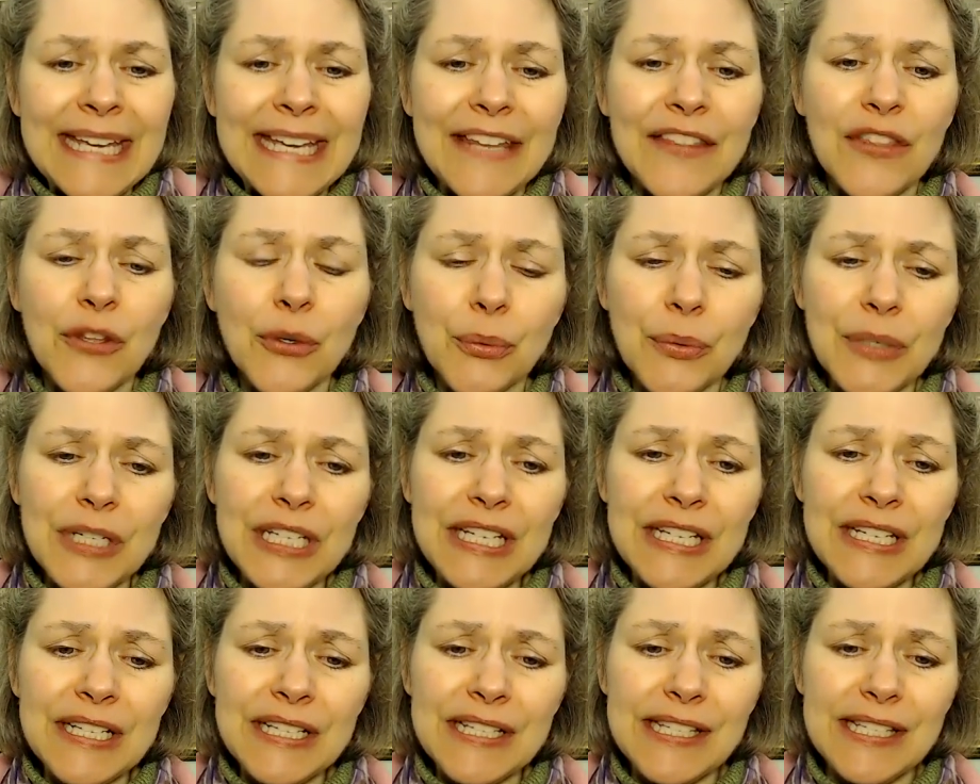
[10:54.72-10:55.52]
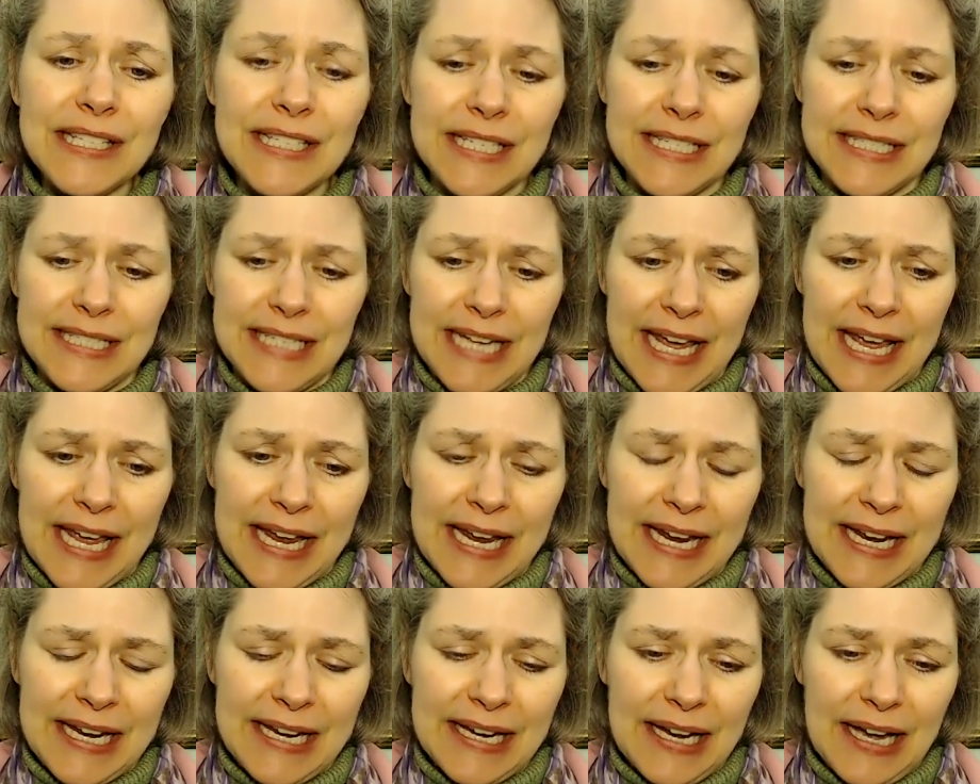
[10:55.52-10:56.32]
In the readings
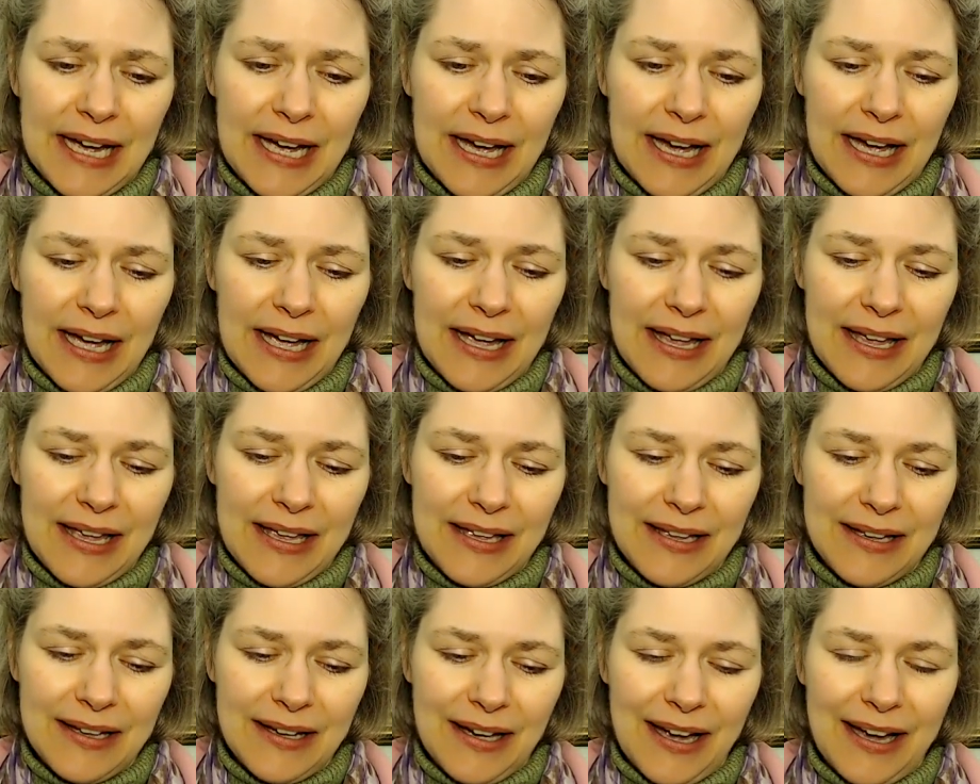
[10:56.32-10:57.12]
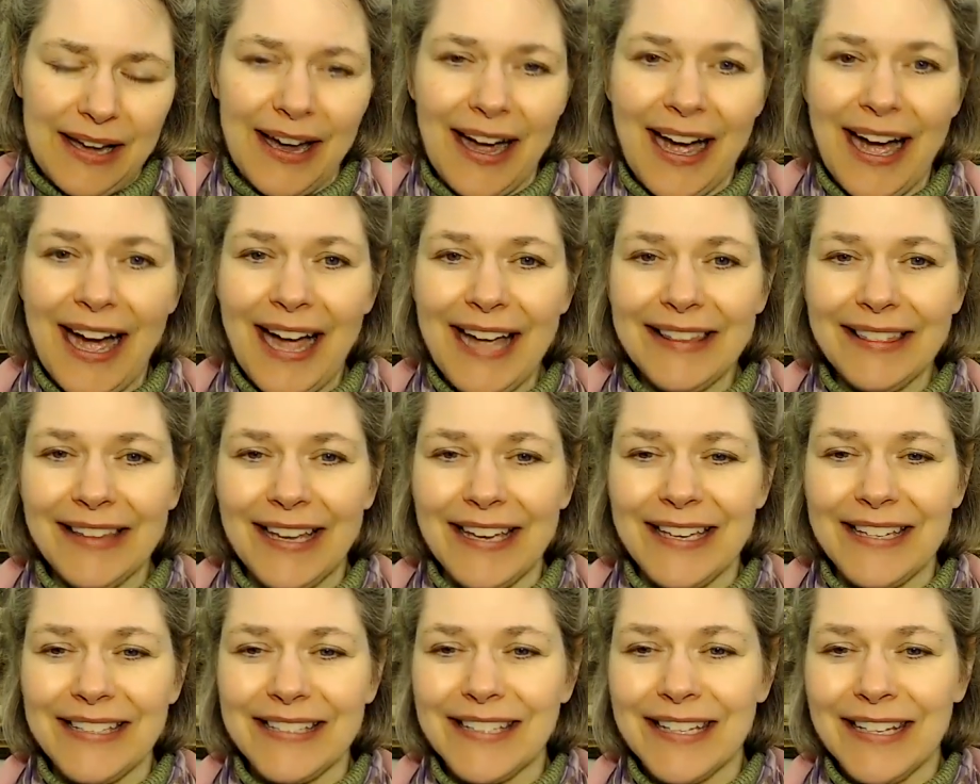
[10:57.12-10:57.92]
today, I I
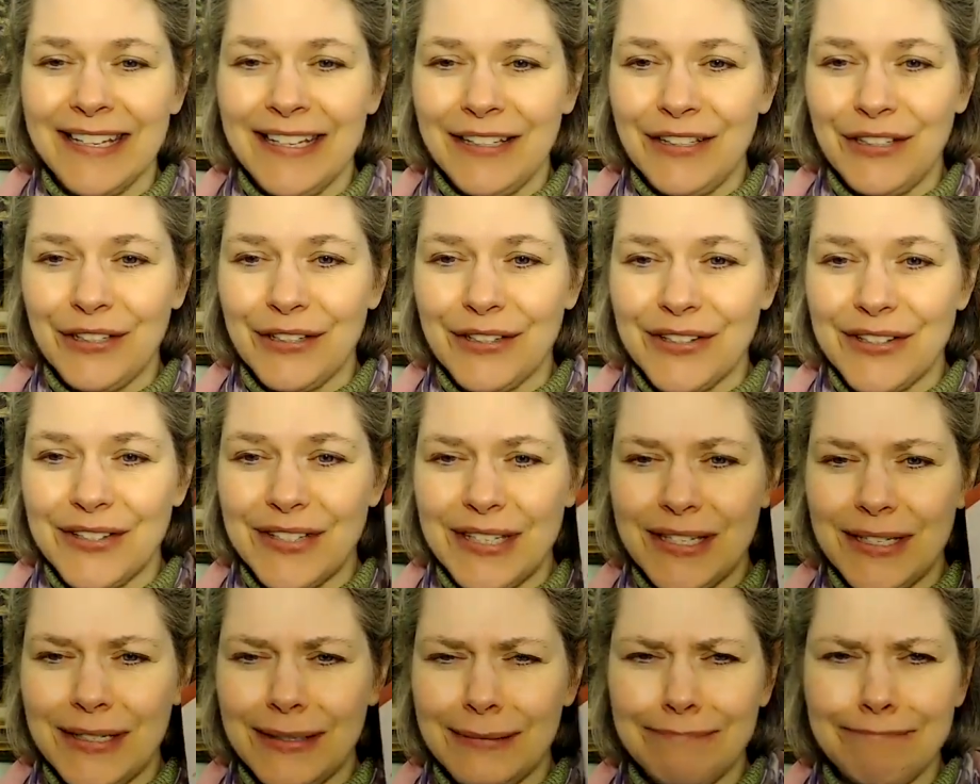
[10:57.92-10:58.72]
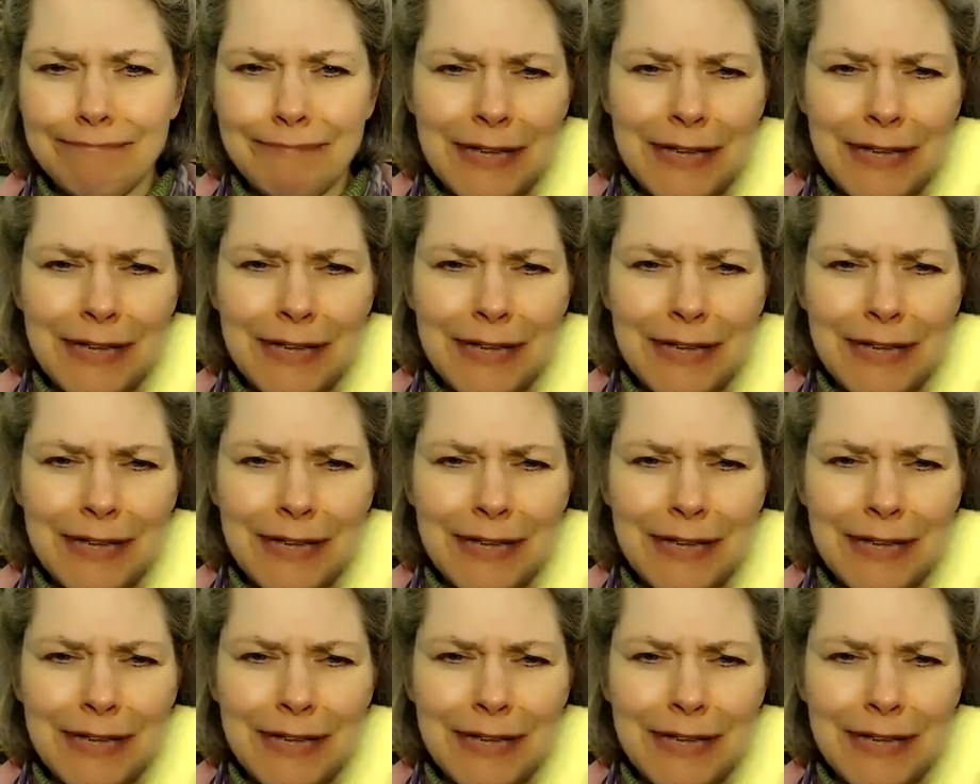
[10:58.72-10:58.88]
highlight. You can see